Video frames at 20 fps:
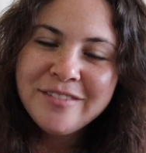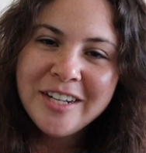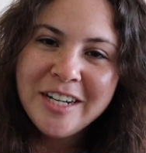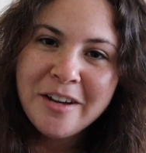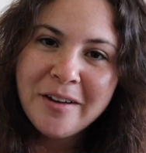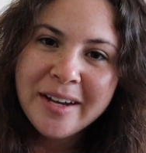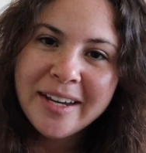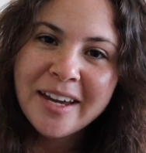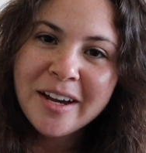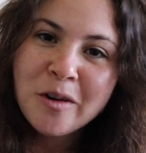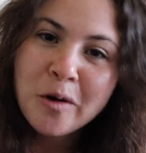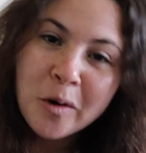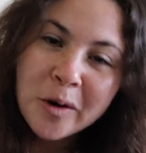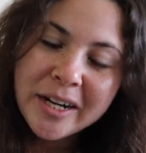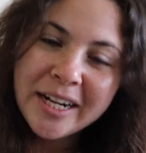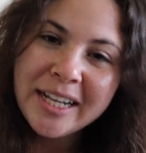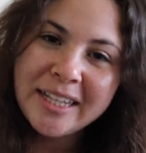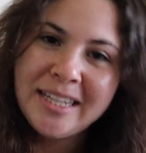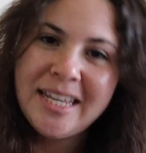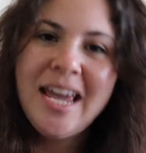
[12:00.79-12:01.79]
video I get
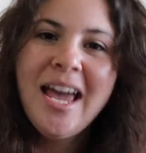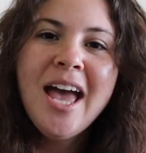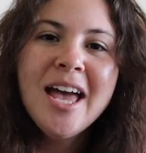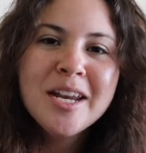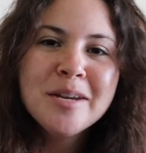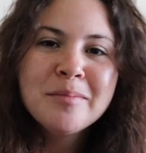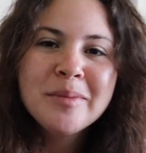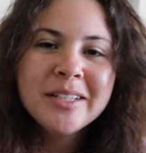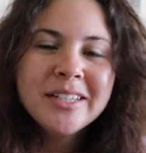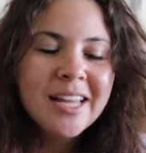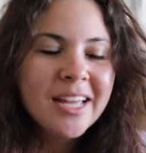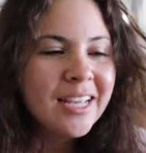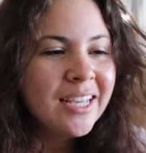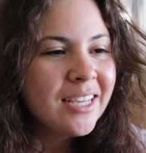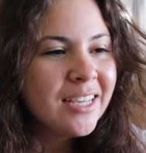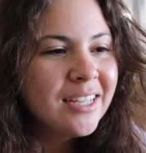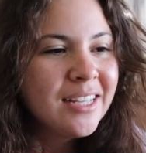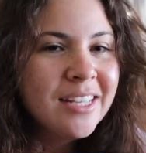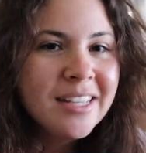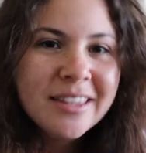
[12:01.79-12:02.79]
corny at the end, but
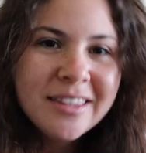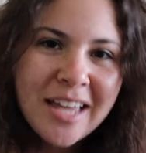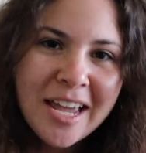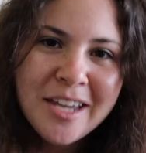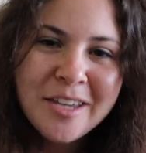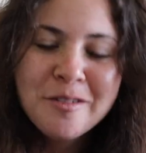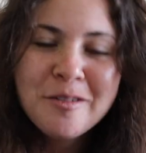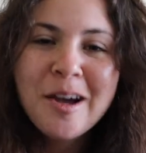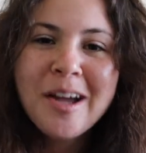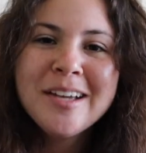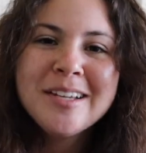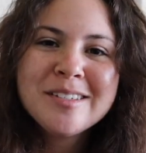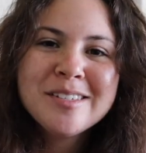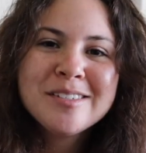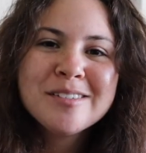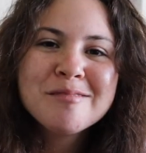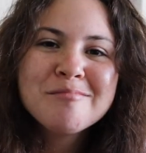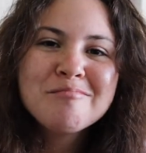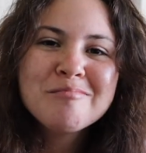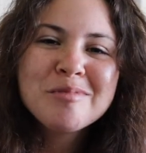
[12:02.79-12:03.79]
like thank you
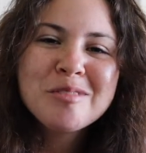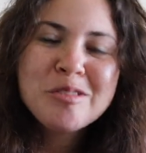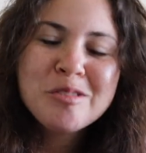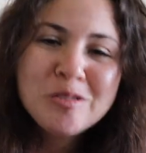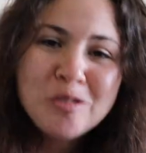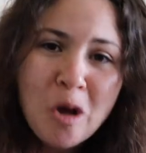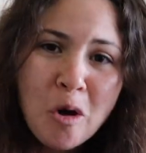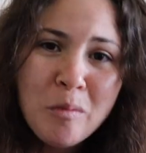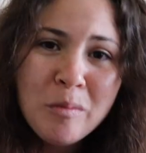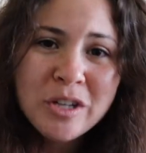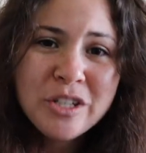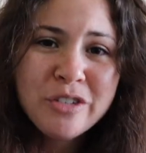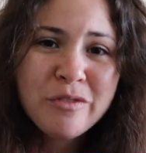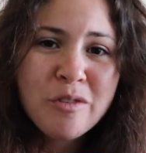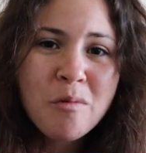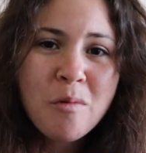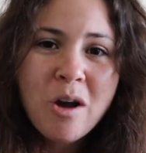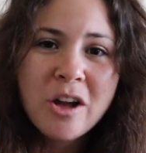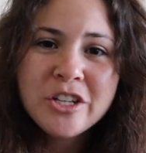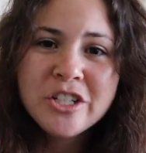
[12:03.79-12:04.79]
guys so much
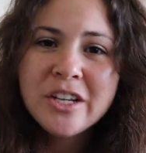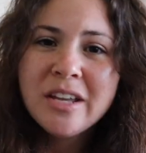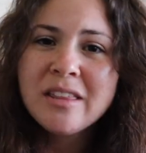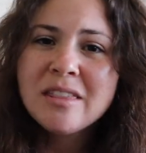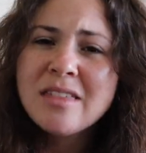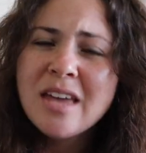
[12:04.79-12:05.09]
for watching.